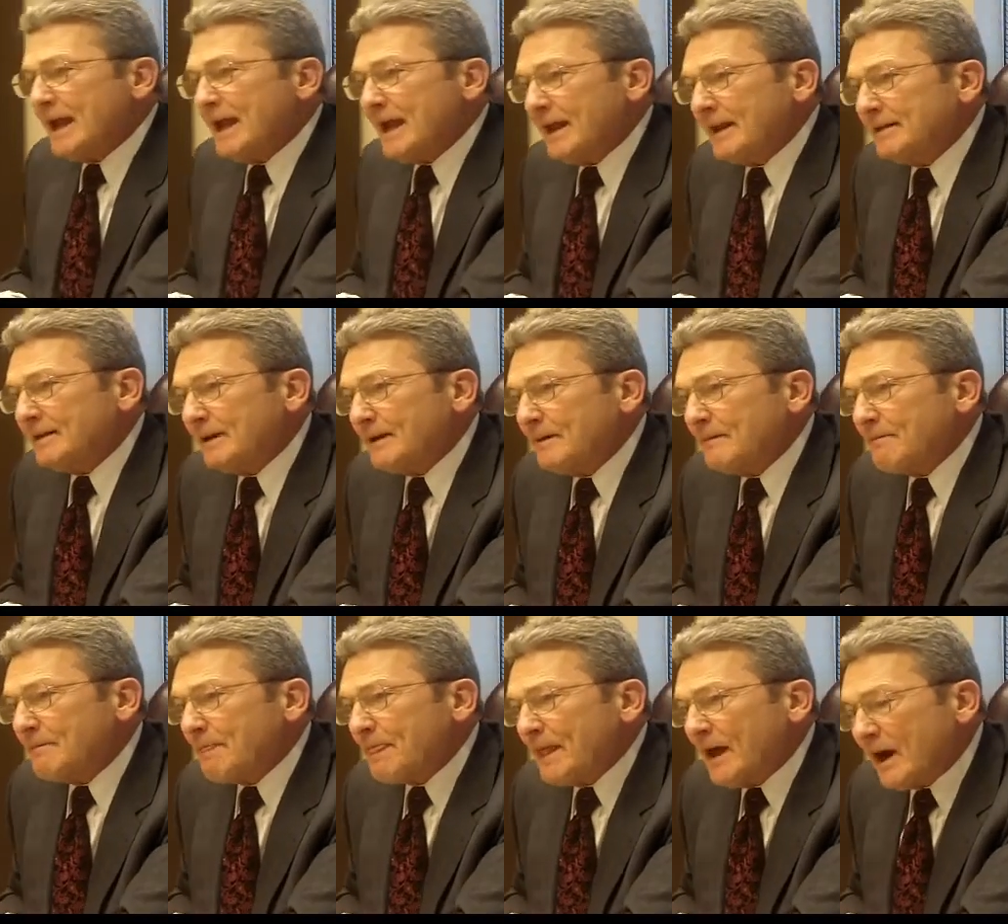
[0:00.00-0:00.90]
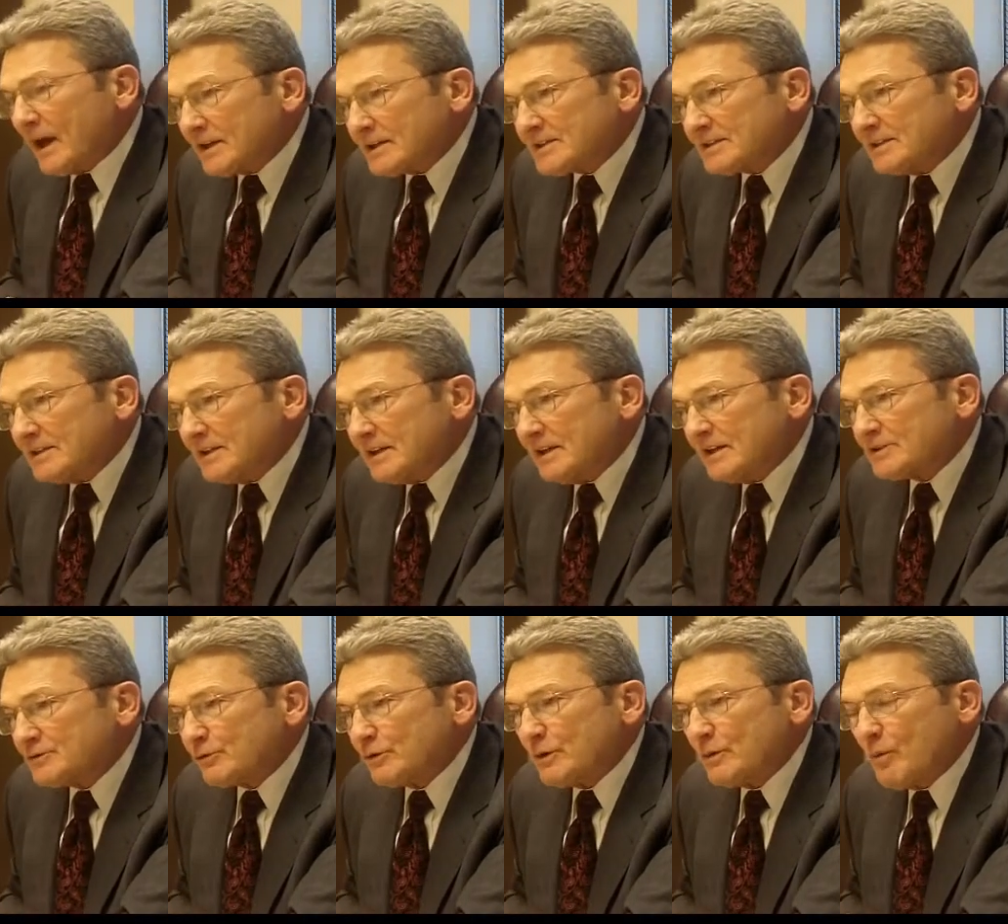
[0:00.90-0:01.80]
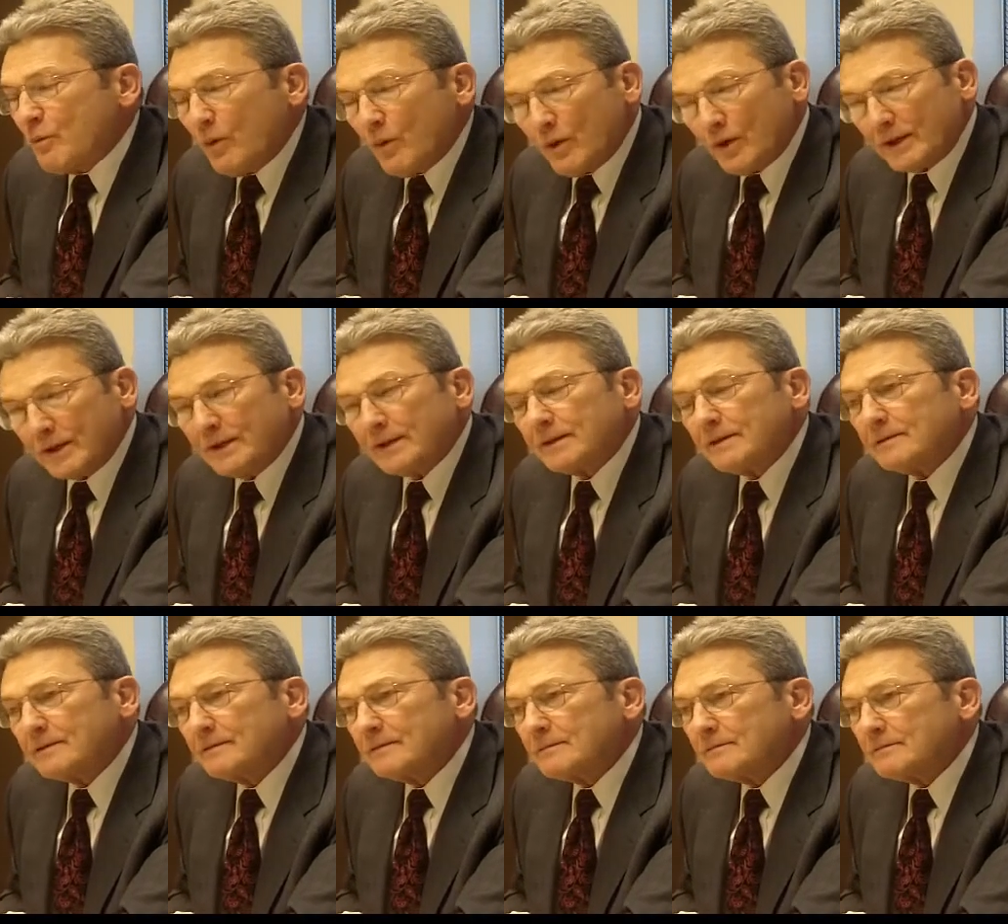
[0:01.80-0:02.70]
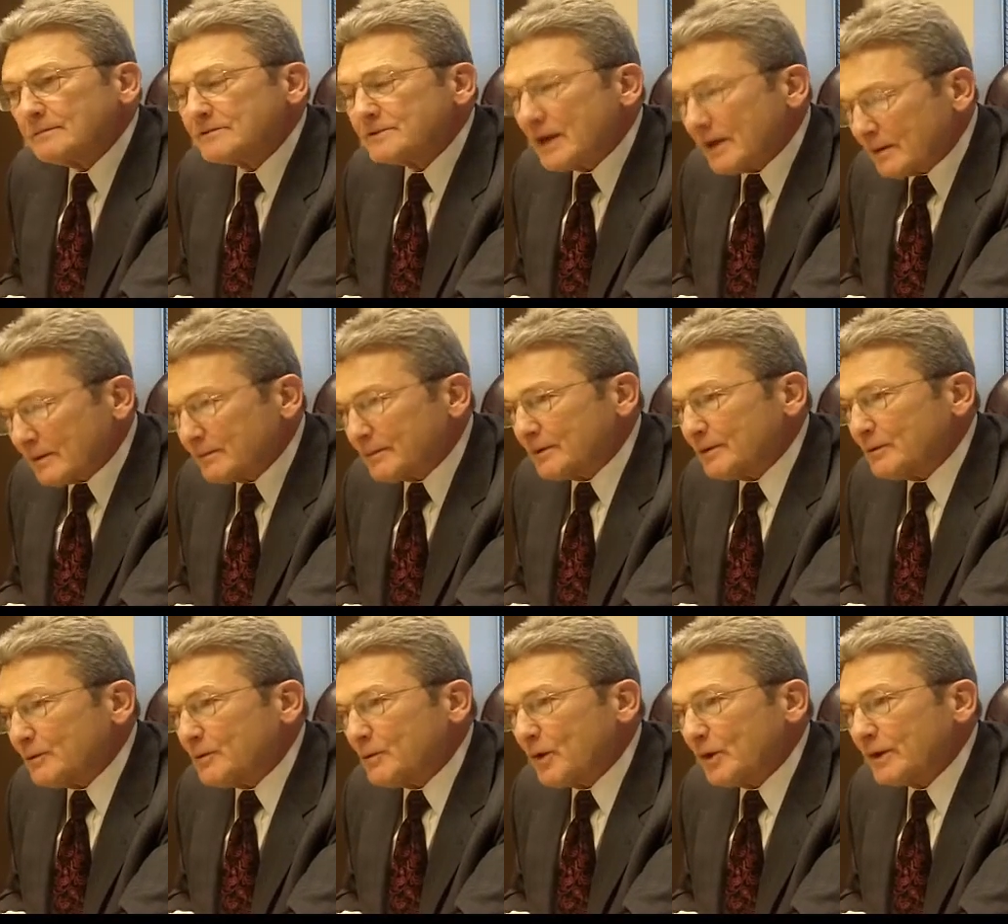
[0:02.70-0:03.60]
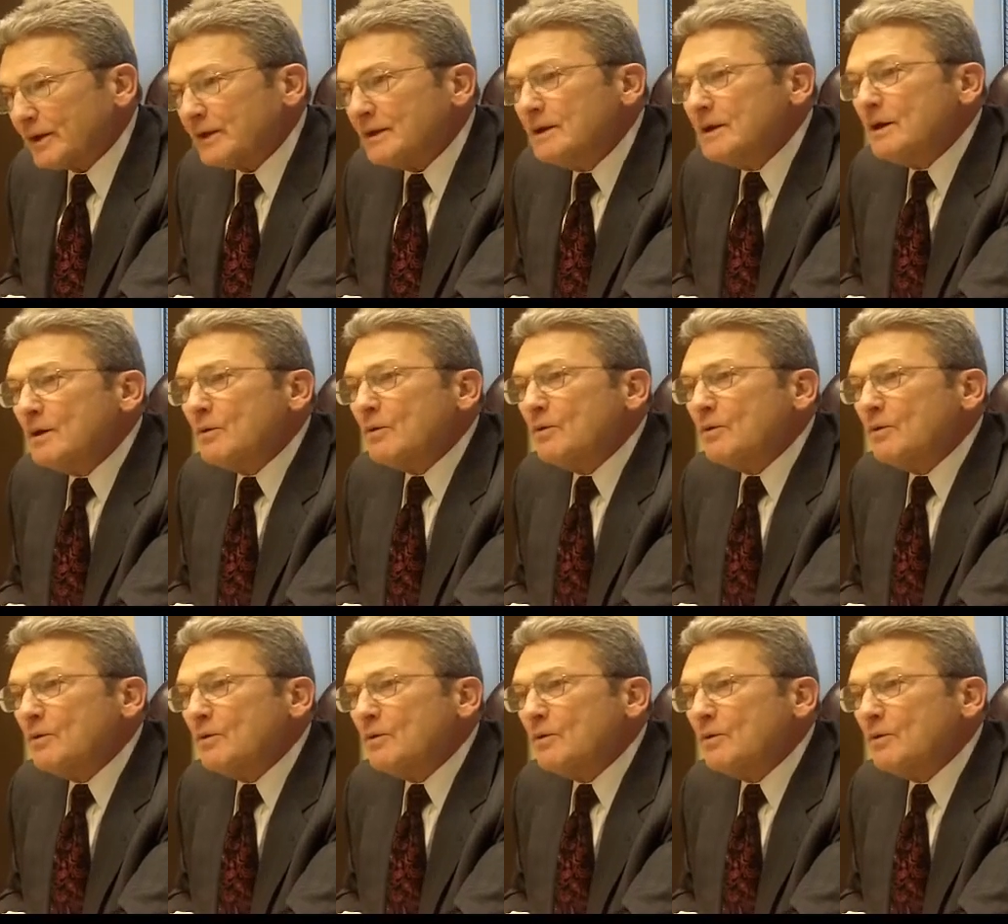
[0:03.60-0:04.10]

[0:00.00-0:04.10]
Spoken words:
And honestly, it's rewarding, terribly rewarding,